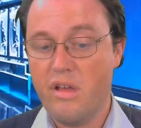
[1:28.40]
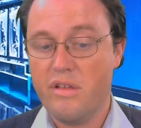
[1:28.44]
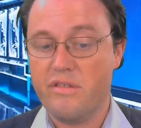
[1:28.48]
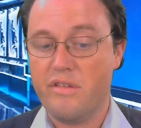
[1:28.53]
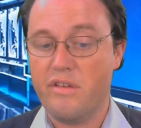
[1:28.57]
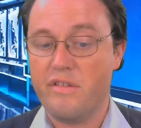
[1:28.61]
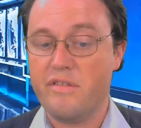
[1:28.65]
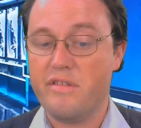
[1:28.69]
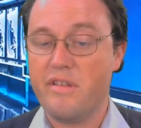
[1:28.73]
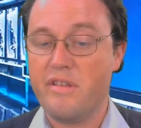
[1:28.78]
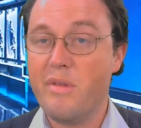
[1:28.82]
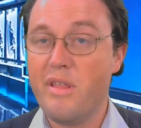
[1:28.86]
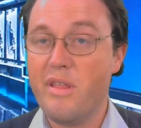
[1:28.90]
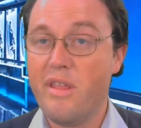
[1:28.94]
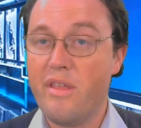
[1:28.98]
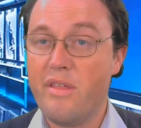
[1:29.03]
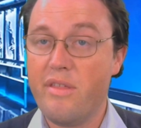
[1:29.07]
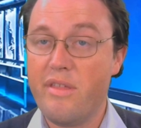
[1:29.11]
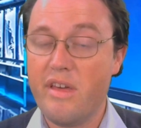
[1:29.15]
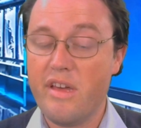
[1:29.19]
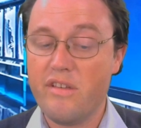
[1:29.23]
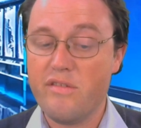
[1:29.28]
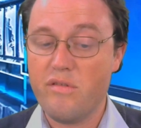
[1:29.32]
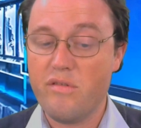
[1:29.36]
So some of the
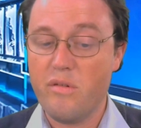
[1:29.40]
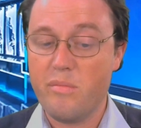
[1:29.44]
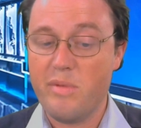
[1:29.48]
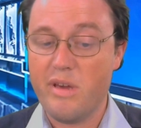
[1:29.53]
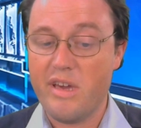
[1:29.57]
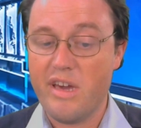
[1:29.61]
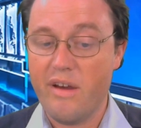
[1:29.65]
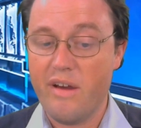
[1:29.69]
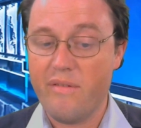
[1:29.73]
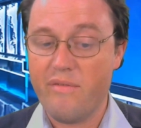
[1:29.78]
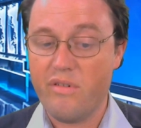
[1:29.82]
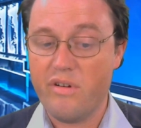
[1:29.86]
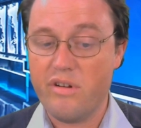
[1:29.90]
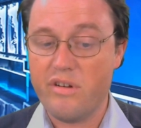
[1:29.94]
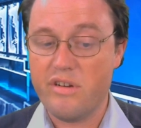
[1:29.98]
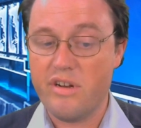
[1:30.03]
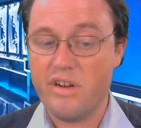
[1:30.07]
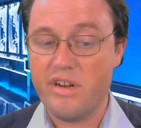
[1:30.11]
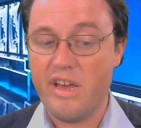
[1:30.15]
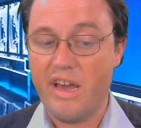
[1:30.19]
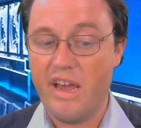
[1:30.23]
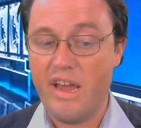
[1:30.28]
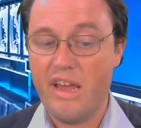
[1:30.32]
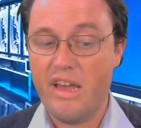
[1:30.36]
things we'll be covering
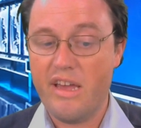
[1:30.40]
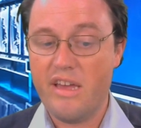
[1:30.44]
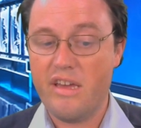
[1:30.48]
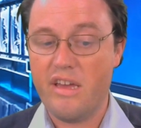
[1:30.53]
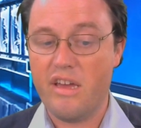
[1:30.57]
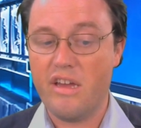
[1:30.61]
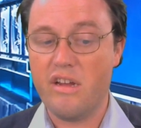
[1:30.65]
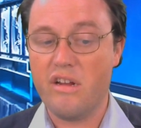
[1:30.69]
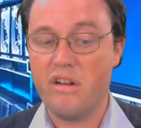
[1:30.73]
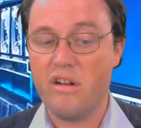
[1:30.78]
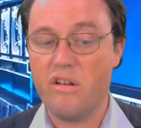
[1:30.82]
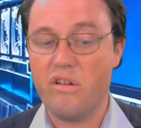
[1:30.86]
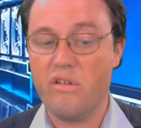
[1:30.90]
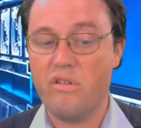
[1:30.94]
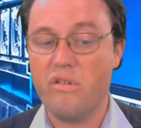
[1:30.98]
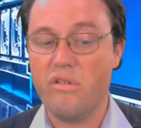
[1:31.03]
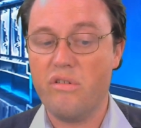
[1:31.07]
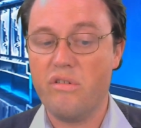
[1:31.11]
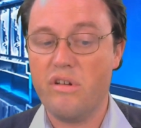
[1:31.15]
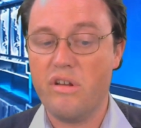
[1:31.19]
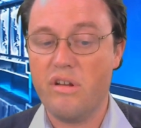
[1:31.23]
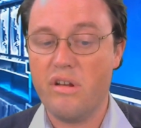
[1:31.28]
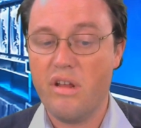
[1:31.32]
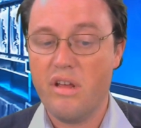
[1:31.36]
today
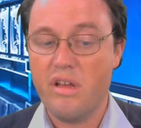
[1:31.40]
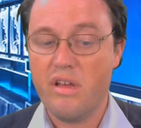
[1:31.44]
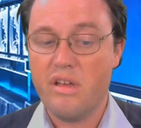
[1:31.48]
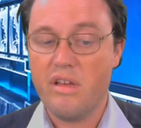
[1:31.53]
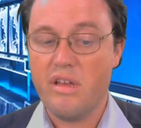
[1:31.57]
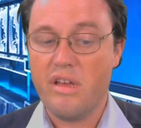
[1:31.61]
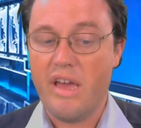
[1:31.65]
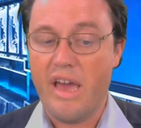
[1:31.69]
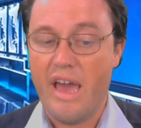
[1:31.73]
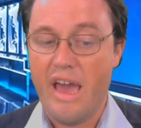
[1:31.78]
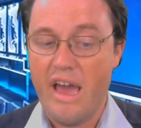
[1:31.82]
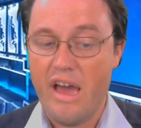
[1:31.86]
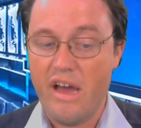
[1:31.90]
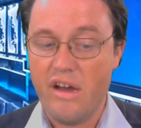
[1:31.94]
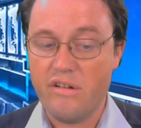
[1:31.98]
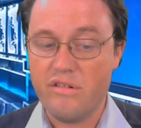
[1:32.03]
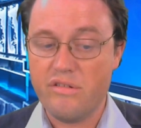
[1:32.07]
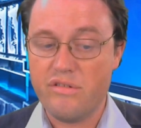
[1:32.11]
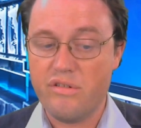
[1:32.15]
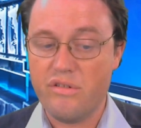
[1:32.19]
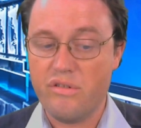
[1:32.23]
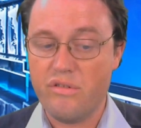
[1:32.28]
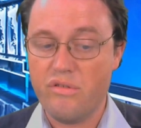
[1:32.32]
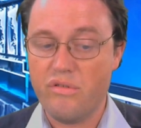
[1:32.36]
include how
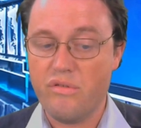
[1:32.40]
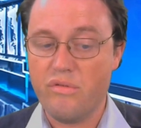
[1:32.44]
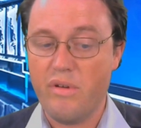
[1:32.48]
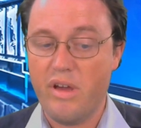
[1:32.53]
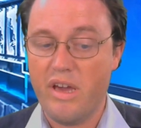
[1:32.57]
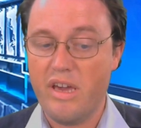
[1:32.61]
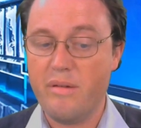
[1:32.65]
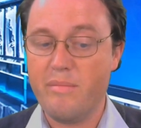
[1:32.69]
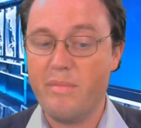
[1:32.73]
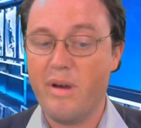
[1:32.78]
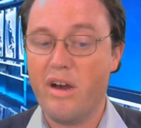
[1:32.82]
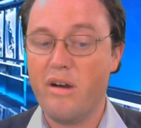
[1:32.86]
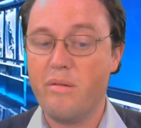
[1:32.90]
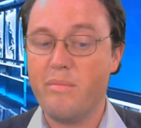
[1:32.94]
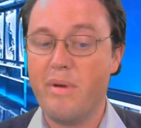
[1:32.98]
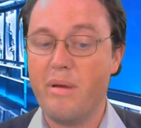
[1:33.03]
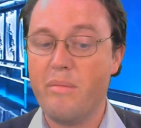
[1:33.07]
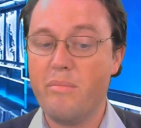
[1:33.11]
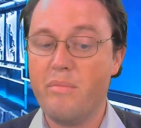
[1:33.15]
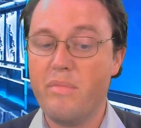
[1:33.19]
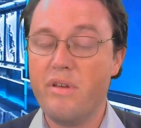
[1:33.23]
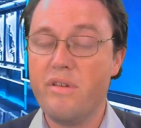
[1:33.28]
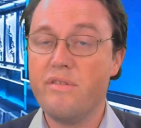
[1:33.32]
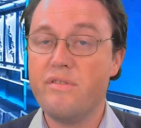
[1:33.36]
to email
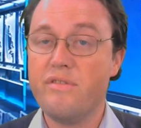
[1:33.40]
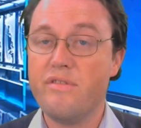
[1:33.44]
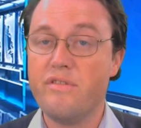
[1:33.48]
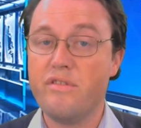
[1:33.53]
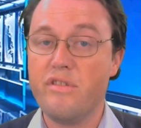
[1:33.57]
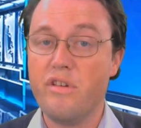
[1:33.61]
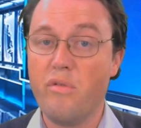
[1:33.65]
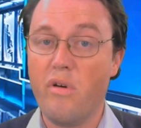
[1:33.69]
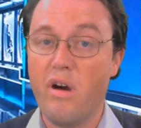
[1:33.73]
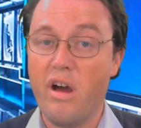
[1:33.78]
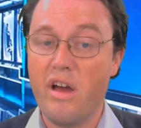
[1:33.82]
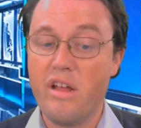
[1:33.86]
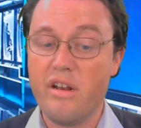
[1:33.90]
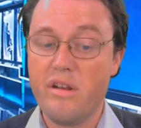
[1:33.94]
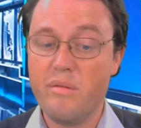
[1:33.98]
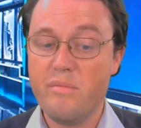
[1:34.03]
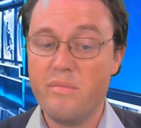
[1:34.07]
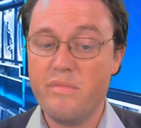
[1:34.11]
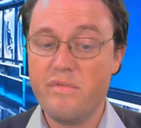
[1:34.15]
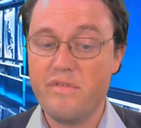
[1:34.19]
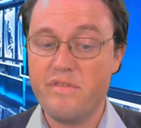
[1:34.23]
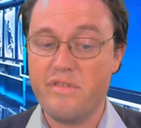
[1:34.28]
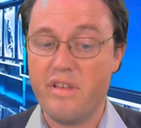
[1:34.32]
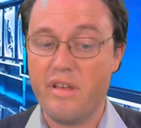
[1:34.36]
members new
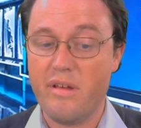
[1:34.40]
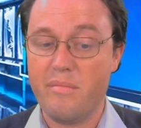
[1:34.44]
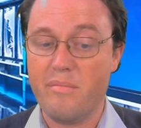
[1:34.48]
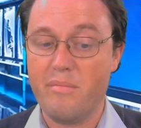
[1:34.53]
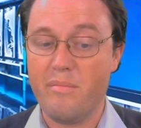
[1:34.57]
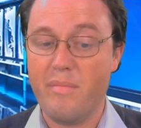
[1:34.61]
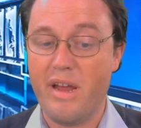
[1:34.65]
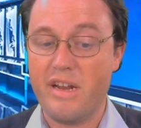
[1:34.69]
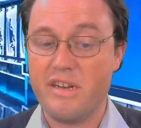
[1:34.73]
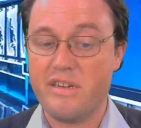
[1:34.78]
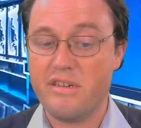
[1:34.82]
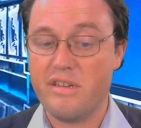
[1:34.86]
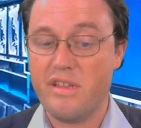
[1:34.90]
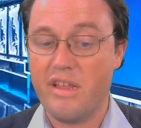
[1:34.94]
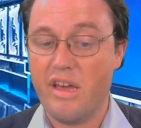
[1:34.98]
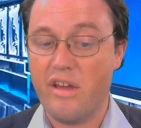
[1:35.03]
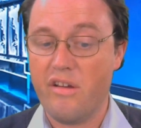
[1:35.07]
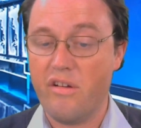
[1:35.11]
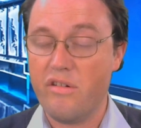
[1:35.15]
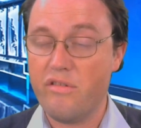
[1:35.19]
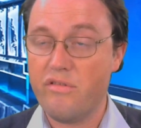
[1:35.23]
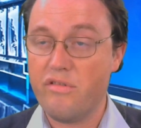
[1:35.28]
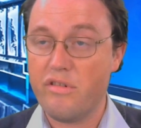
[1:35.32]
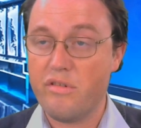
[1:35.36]
items that match their
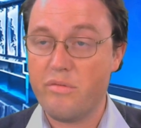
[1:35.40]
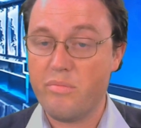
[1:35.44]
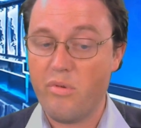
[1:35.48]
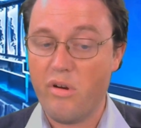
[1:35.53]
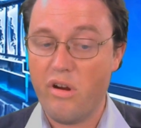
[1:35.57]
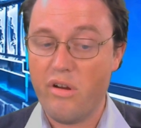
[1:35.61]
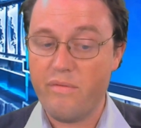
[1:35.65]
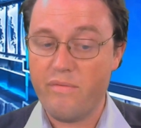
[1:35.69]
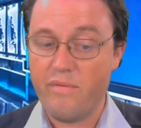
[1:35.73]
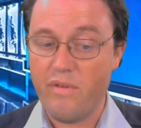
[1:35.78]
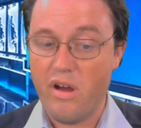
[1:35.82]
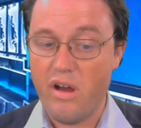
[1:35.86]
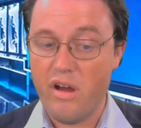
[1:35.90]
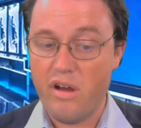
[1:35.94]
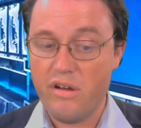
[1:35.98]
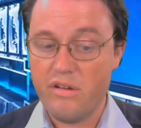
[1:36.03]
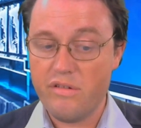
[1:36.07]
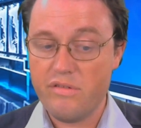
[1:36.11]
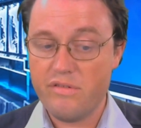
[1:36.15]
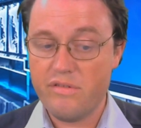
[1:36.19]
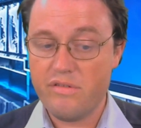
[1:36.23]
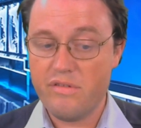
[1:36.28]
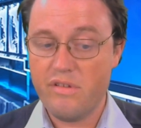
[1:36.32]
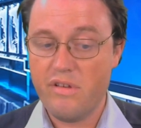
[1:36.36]
interest
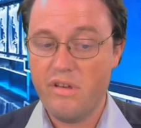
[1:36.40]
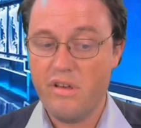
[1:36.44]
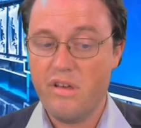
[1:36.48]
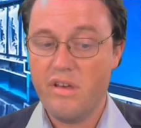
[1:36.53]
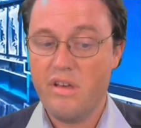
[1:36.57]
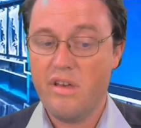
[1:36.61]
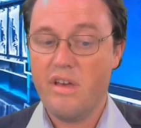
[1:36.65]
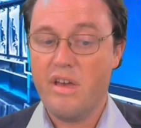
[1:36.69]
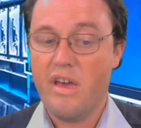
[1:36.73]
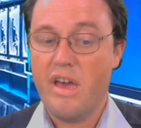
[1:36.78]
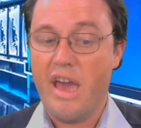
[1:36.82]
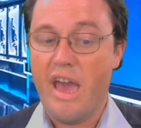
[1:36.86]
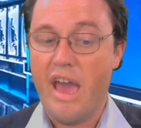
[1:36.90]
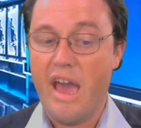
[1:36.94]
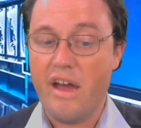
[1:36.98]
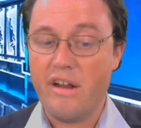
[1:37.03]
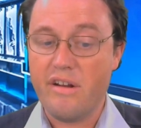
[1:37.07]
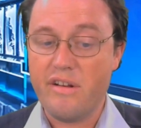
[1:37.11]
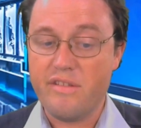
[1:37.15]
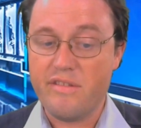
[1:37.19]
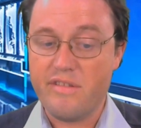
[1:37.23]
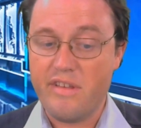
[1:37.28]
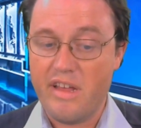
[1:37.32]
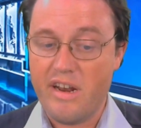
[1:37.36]
profiles, how
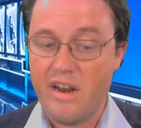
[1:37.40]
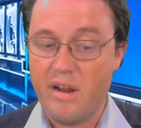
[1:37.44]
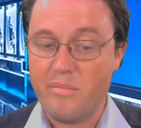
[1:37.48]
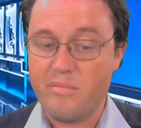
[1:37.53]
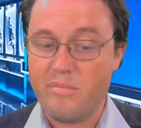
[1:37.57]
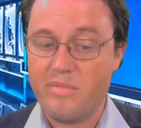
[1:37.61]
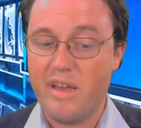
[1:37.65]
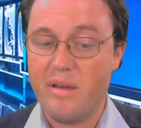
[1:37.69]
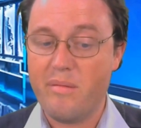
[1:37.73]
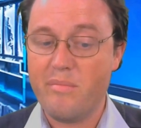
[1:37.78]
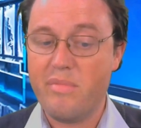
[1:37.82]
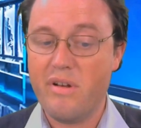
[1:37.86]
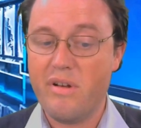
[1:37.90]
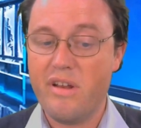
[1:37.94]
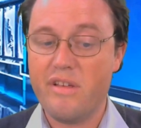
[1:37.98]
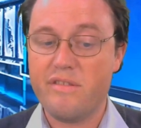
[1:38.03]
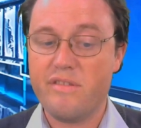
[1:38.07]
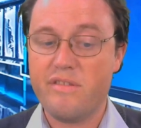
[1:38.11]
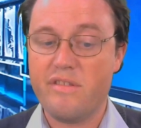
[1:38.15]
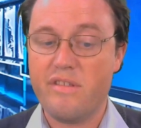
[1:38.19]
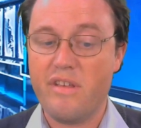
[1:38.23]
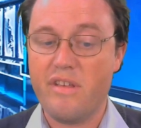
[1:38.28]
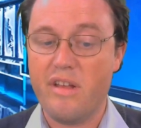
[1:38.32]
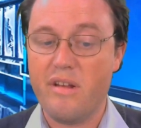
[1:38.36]
to set up
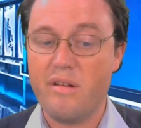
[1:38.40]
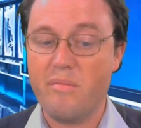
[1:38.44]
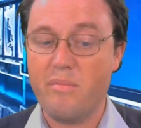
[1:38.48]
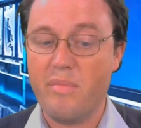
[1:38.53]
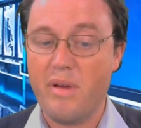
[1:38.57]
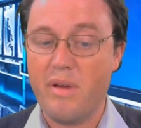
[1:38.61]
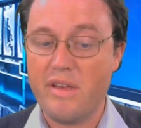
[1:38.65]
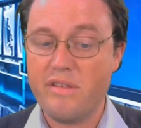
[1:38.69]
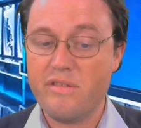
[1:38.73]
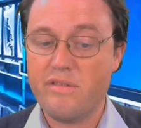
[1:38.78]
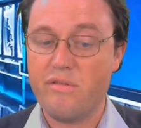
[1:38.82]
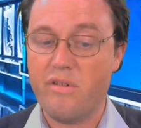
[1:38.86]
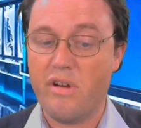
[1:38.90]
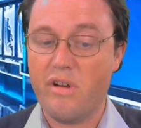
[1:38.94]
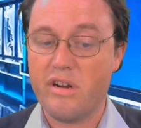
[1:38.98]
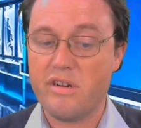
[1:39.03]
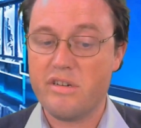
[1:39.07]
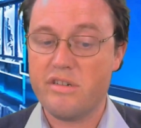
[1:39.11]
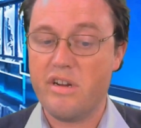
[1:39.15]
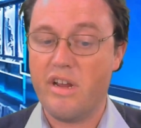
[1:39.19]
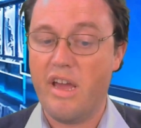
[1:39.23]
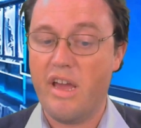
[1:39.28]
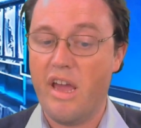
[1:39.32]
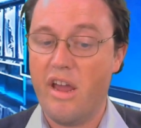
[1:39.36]
templates and best
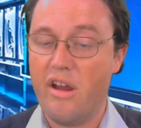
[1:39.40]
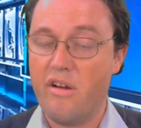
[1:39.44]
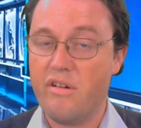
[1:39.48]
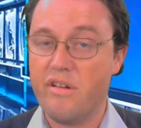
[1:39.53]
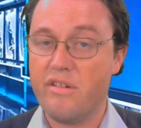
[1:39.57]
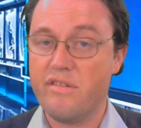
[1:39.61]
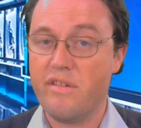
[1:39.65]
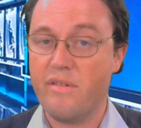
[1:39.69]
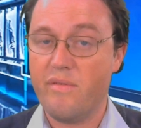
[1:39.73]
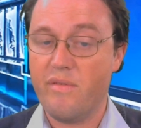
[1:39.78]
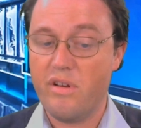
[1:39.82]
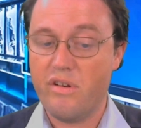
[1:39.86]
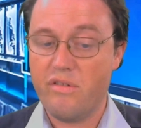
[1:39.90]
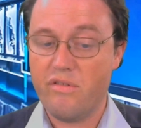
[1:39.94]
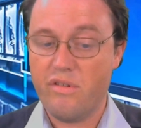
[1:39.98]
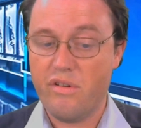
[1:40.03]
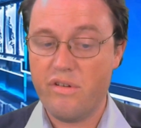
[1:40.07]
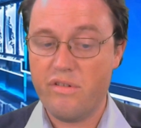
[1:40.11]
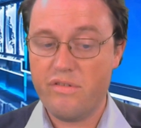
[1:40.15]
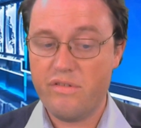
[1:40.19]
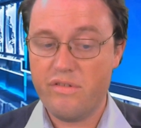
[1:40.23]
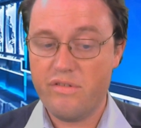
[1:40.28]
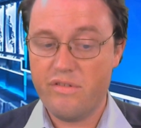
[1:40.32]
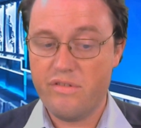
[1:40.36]
structure areas of
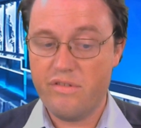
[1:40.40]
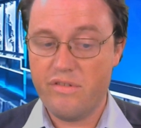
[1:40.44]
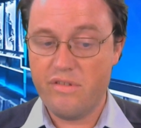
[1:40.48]
interest,